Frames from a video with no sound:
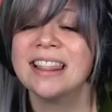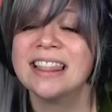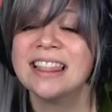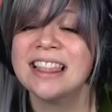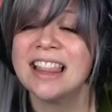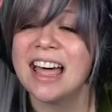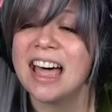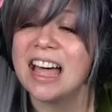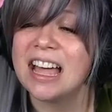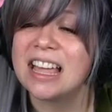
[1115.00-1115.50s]

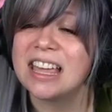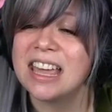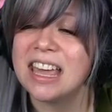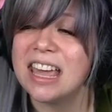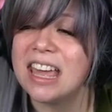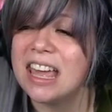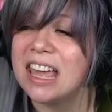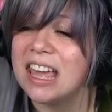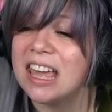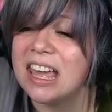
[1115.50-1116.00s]

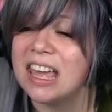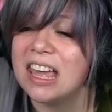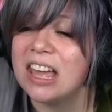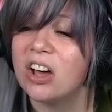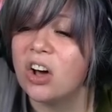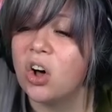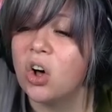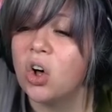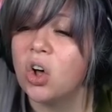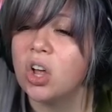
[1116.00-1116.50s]
lucky, dude.
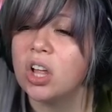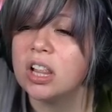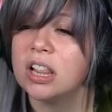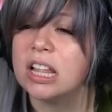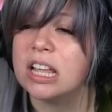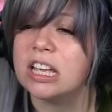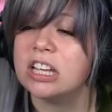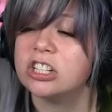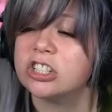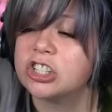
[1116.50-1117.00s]

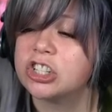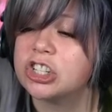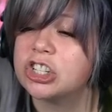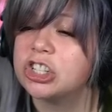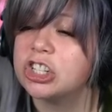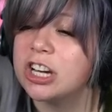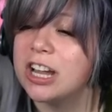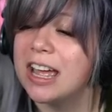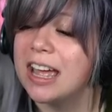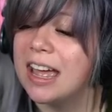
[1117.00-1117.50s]
Holy
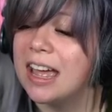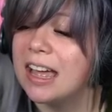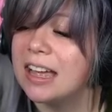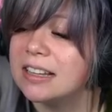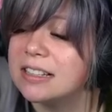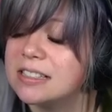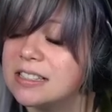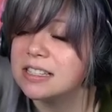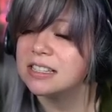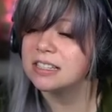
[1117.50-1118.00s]
shit!